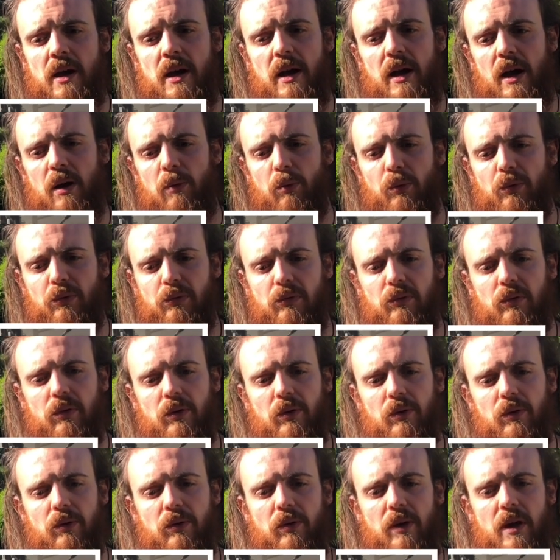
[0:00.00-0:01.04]
I was
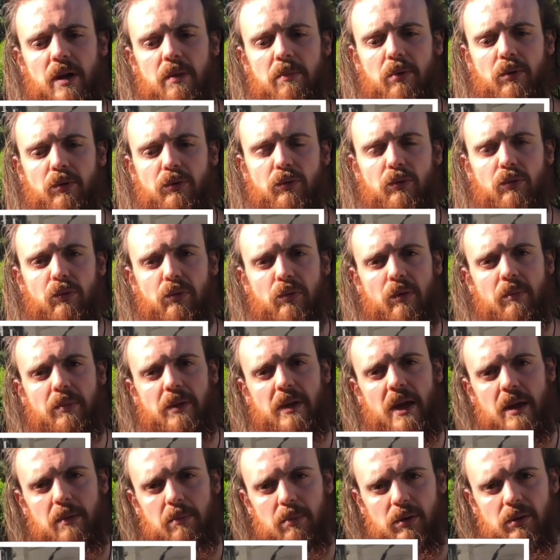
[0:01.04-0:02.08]
uh, able to do some
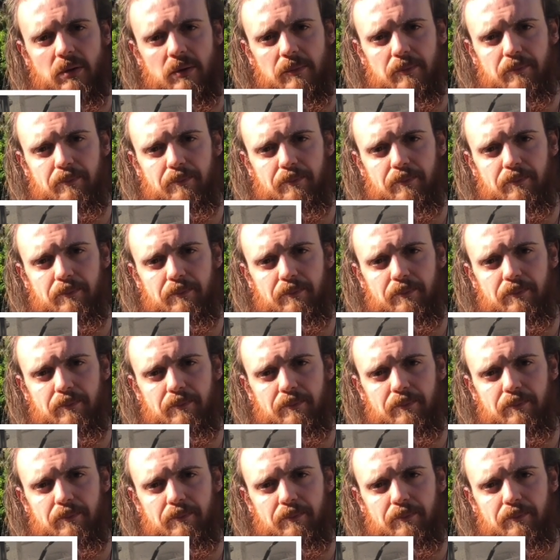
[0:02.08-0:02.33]
cable.